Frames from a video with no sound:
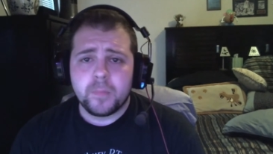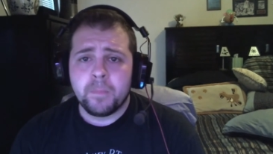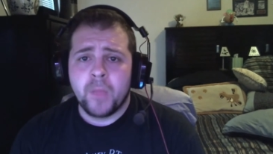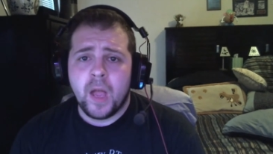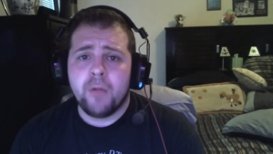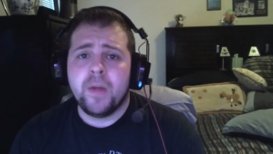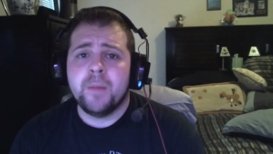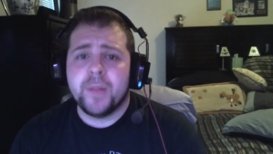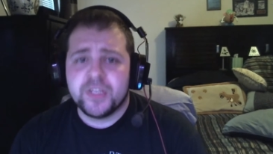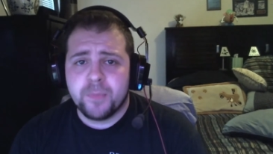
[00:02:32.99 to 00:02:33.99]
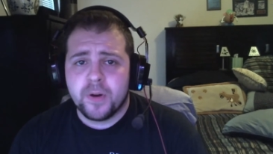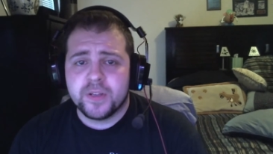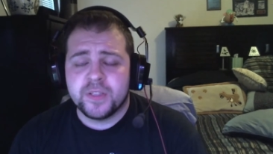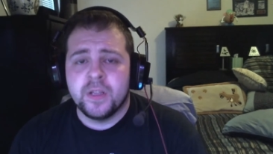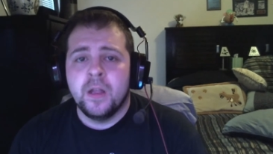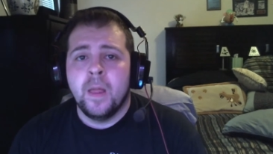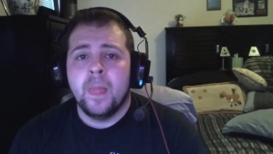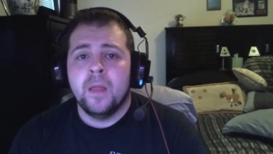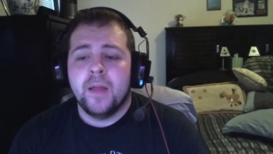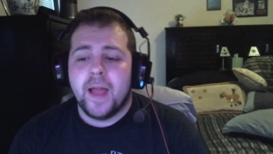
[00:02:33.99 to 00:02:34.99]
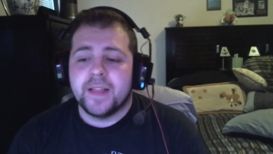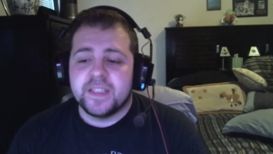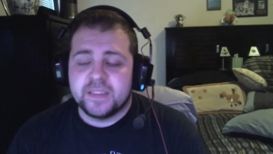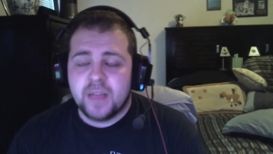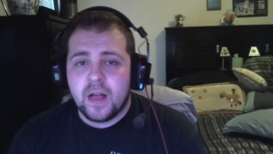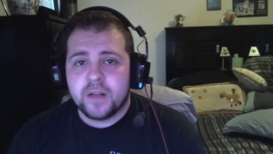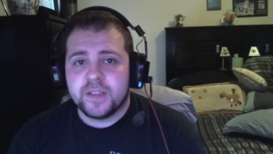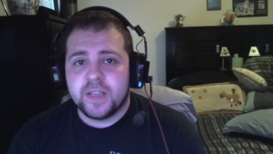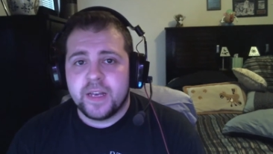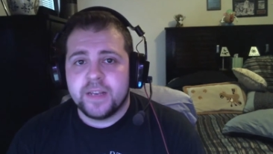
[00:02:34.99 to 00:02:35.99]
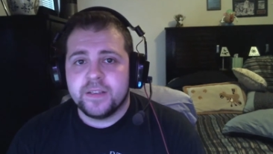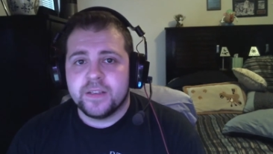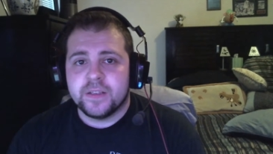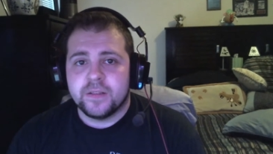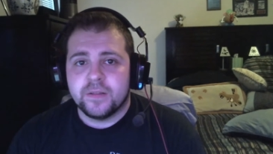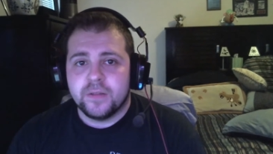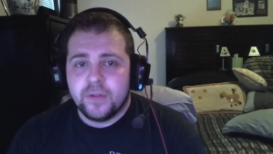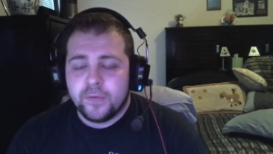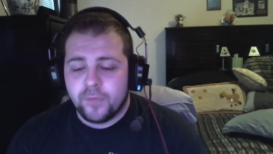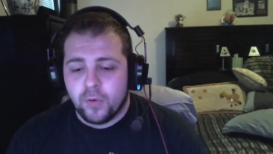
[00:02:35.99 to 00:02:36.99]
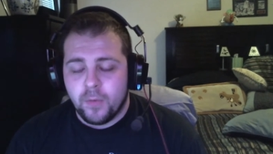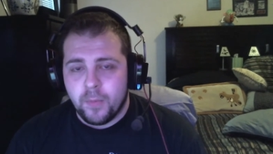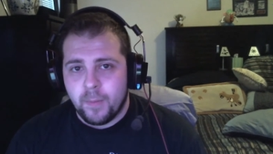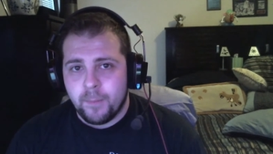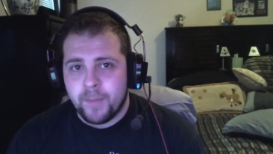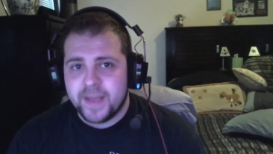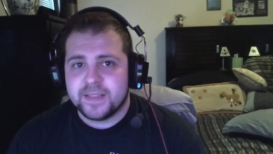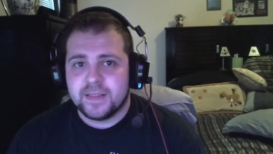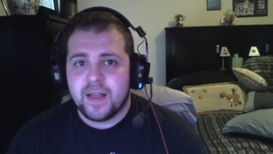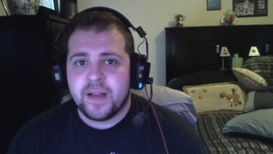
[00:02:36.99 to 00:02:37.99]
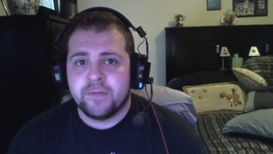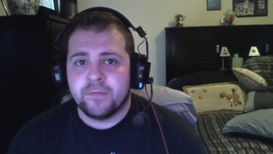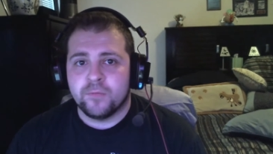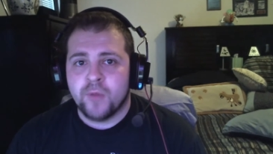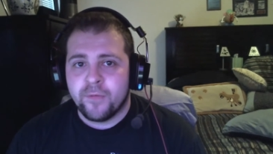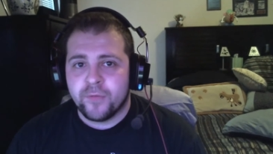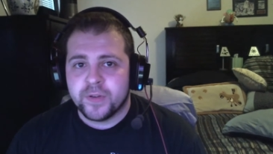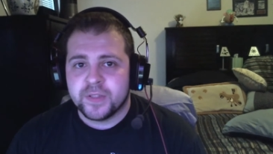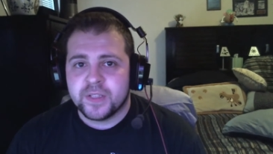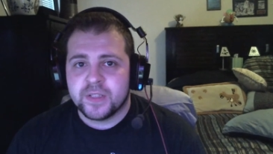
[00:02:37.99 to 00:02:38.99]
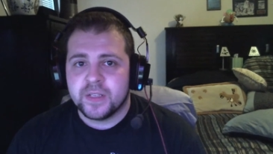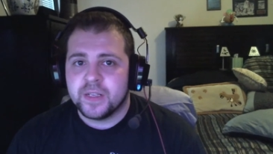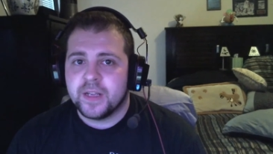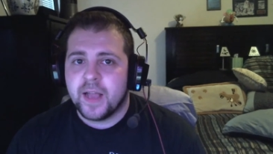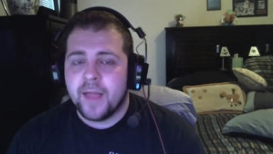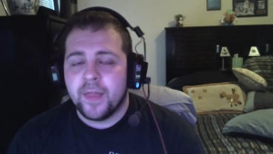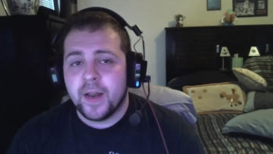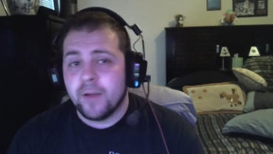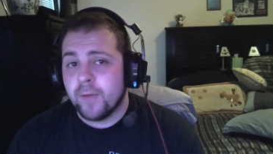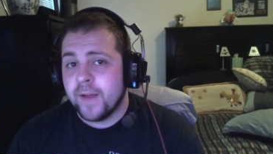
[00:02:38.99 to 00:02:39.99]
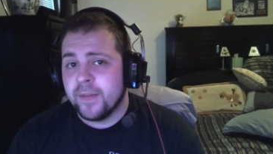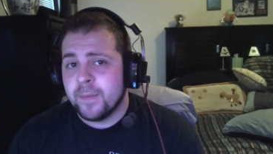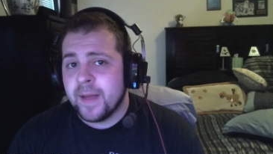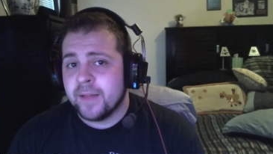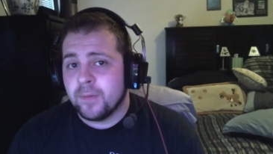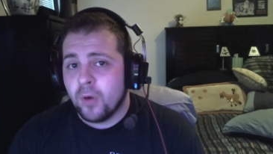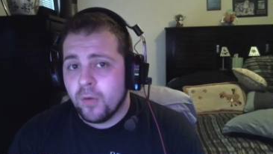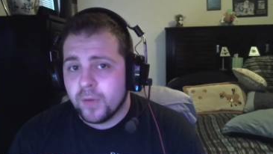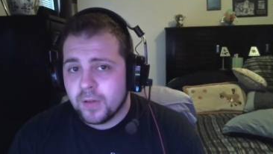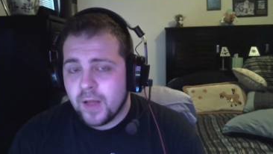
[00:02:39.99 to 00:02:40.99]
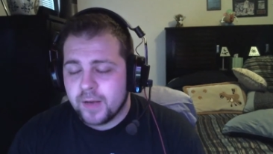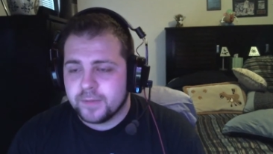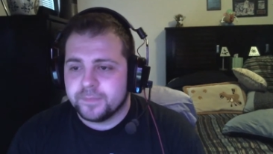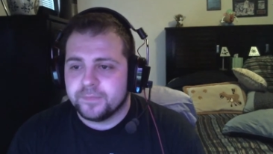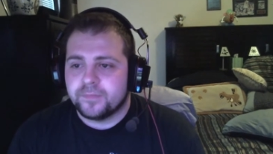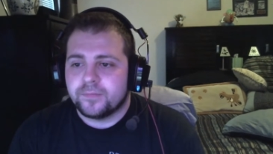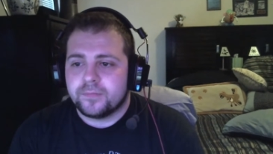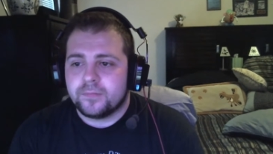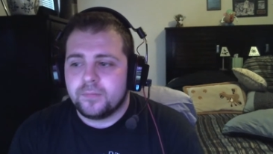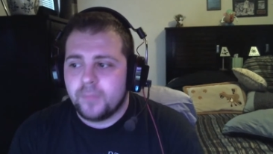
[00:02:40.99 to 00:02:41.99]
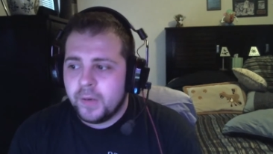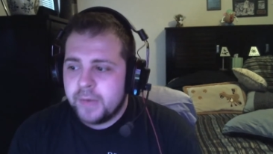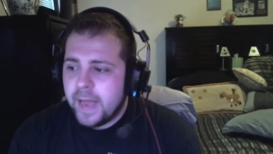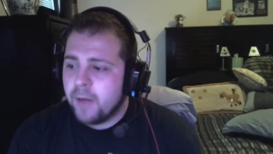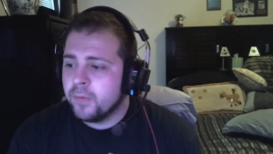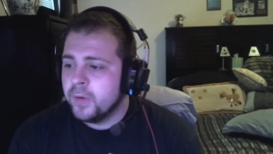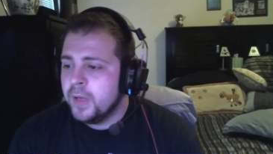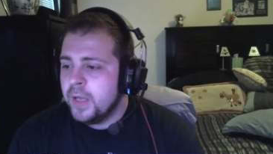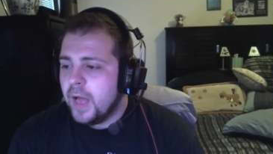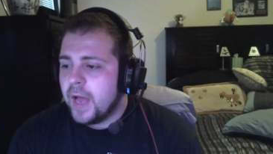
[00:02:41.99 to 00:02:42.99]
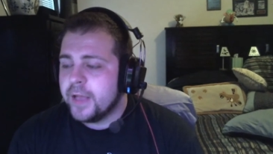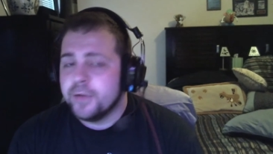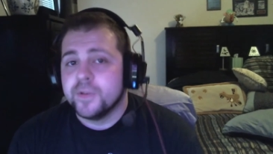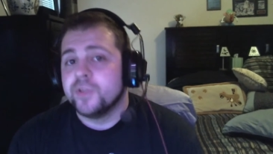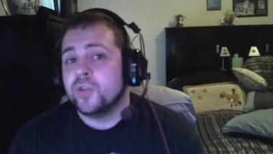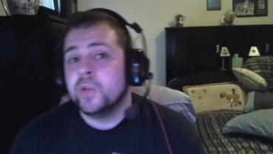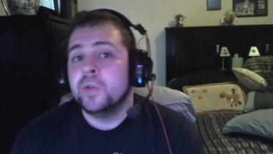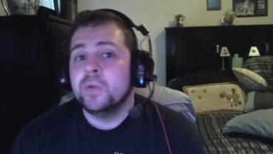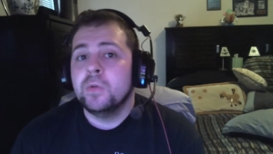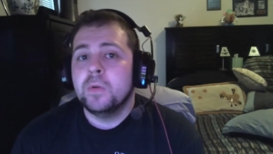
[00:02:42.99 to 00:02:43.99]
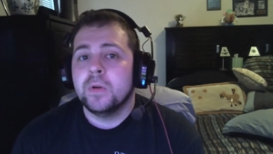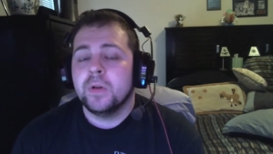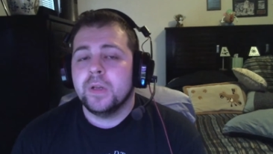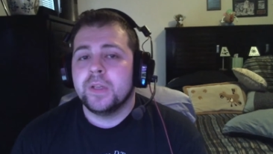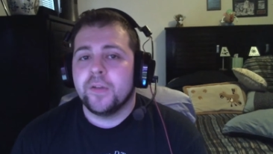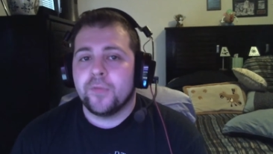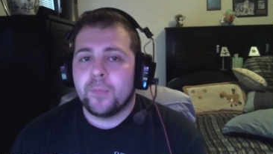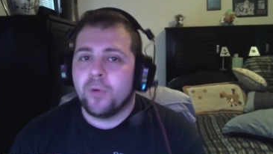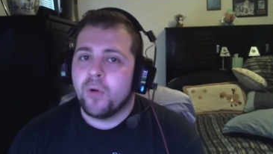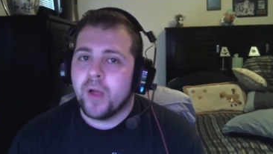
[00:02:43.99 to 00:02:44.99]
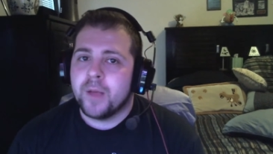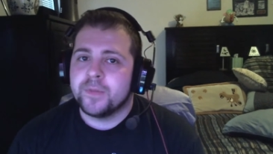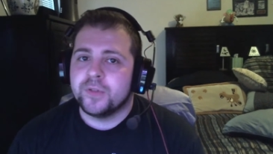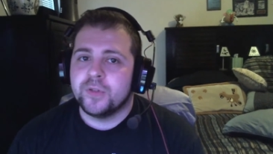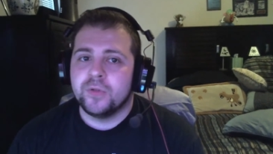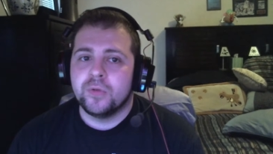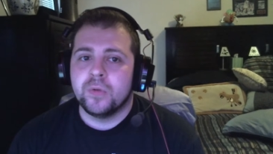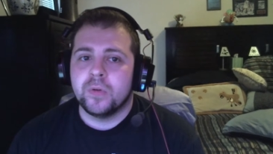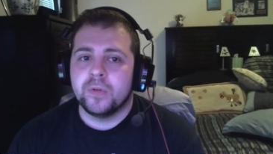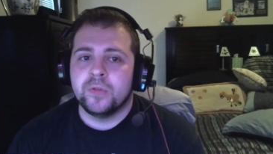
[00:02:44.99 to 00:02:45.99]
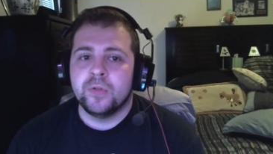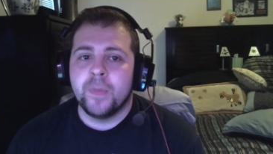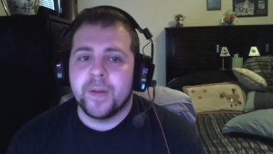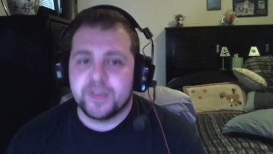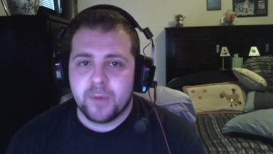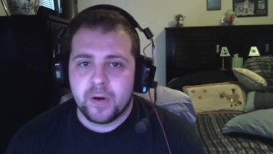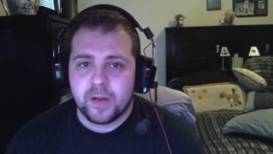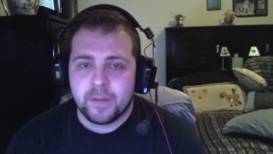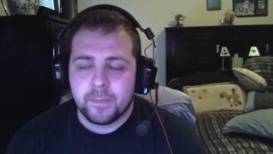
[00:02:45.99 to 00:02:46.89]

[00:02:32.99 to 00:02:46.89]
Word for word: I ran benchmarks at stock settings for a baseline reference, and then I ran them at overclock. Now, I used two different programs to do the benchmarking.